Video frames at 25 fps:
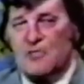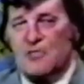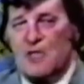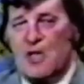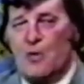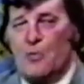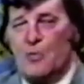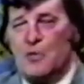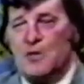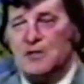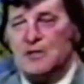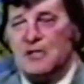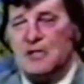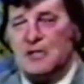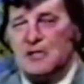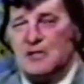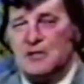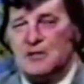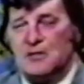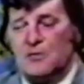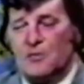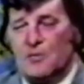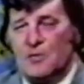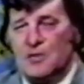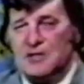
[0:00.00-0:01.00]
that we
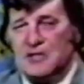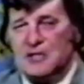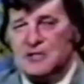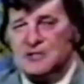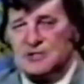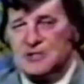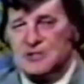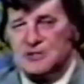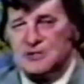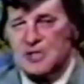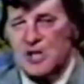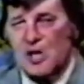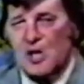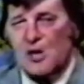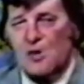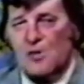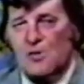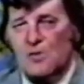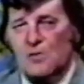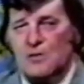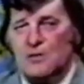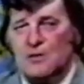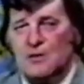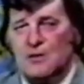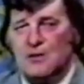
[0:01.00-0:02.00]
need to
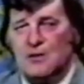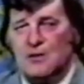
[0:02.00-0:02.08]
know